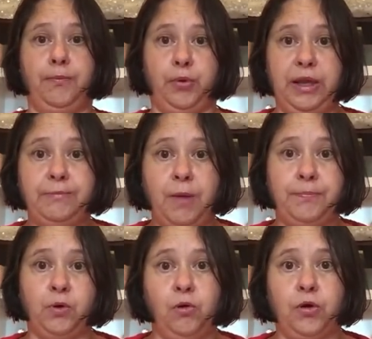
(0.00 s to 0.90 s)
put it in my
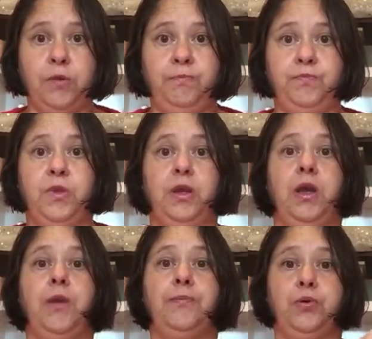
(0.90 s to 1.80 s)
book,
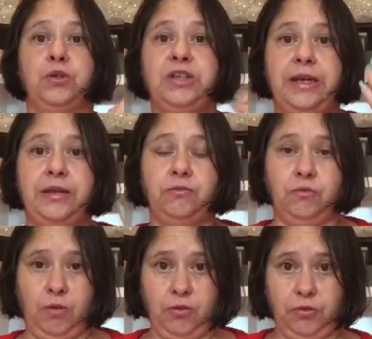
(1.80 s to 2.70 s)
put it
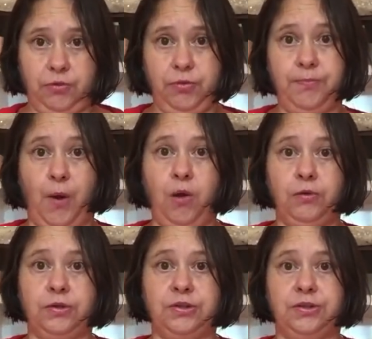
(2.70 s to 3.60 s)
in the
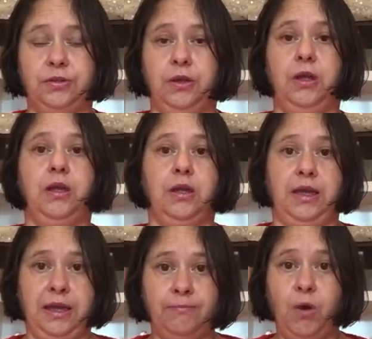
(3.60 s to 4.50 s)
box,
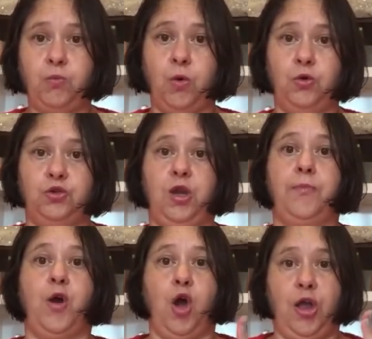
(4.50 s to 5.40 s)
in my
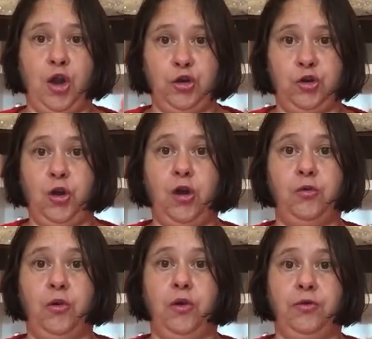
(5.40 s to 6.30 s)
wardrobe, and I
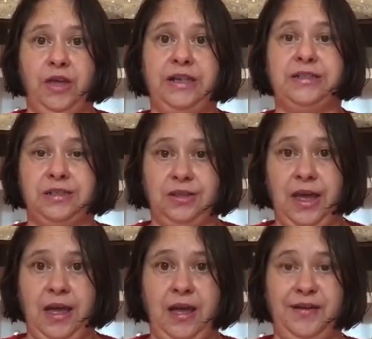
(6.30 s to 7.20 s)
know that it's
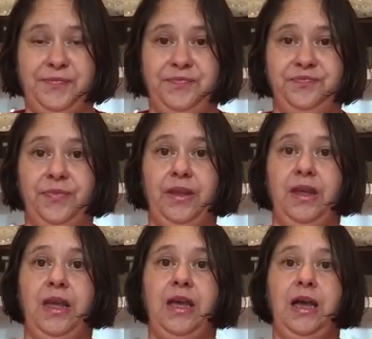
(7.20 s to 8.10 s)
there.
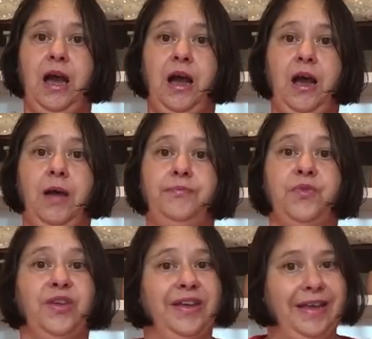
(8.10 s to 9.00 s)
It
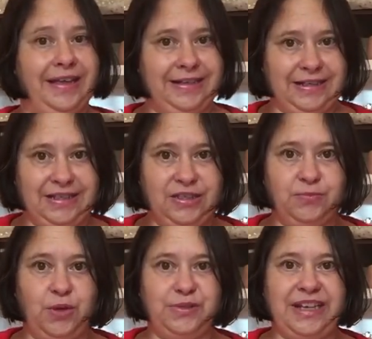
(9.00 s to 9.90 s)
does
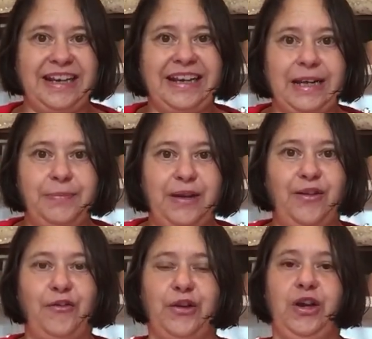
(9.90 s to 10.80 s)
sometimes take a little bit
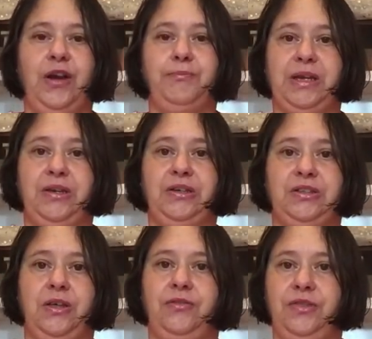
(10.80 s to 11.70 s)
longer
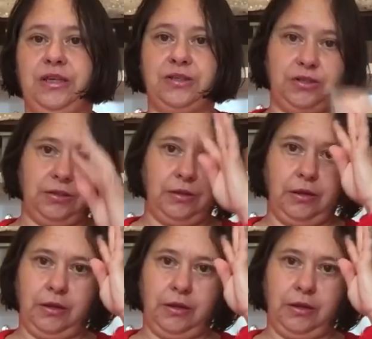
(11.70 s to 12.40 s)
because this